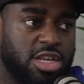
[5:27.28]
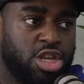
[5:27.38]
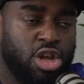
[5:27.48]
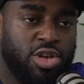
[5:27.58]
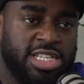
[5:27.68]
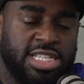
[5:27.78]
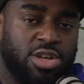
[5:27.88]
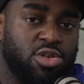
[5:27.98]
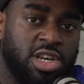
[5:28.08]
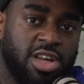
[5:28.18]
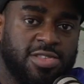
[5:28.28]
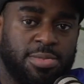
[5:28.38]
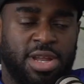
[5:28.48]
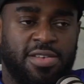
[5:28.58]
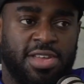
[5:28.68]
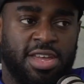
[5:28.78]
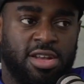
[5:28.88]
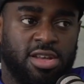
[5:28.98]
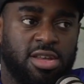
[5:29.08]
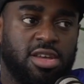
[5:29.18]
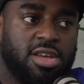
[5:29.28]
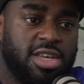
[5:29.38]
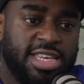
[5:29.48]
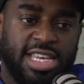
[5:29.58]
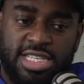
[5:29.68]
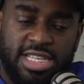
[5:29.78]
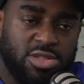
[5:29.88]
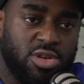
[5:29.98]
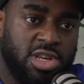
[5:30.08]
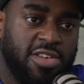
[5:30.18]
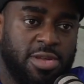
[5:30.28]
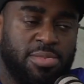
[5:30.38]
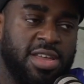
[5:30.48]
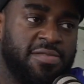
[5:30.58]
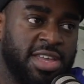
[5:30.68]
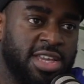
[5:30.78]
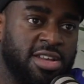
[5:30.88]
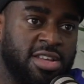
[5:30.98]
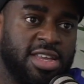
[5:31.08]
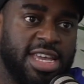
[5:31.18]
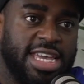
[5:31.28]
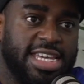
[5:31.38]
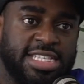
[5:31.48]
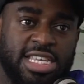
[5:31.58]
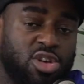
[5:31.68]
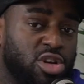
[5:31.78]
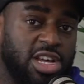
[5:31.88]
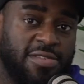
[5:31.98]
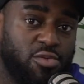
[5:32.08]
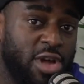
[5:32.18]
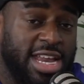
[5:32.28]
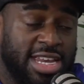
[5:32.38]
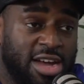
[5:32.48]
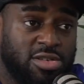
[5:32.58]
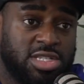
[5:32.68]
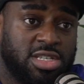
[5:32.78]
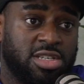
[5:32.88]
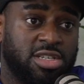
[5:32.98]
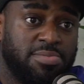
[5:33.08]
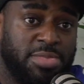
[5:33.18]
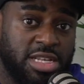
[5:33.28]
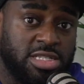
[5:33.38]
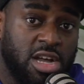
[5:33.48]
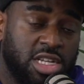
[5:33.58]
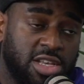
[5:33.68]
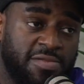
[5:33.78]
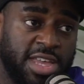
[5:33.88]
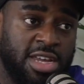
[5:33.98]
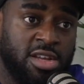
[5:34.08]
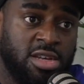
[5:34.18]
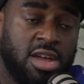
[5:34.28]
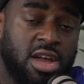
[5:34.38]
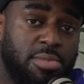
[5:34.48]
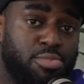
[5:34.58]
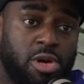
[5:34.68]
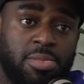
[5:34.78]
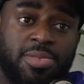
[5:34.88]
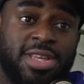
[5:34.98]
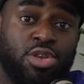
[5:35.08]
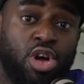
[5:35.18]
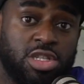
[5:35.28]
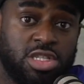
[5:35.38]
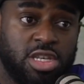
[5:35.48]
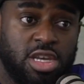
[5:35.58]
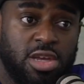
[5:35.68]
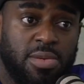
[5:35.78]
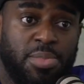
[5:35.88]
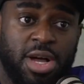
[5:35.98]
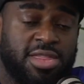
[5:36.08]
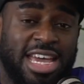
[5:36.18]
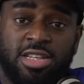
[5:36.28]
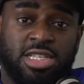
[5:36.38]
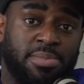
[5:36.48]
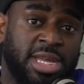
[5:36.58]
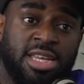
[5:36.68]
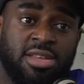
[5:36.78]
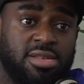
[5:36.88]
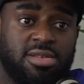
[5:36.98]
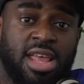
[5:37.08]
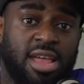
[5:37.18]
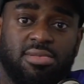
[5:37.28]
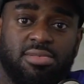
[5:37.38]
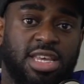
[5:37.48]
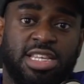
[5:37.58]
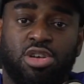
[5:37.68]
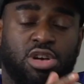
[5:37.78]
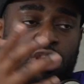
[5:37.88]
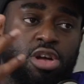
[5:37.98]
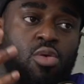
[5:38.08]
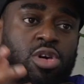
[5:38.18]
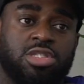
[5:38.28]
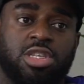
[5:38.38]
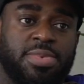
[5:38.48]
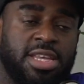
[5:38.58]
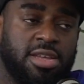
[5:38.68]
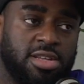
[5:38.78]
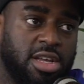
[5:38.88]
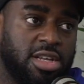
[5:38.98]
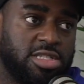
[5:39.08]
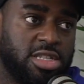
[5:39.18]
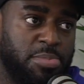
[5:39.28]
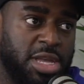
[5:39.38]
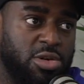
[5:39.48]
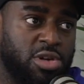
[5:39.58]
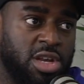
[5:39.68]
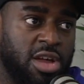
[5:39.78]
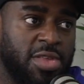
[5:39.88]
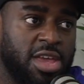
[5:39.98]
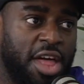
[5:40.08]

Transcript: Is he good enough to play for England? Yes, he is good enough to play for England. Is he good enough right now to be a starter for England? Probably not. But that doesn't mean that he's not going to go on to be good enough.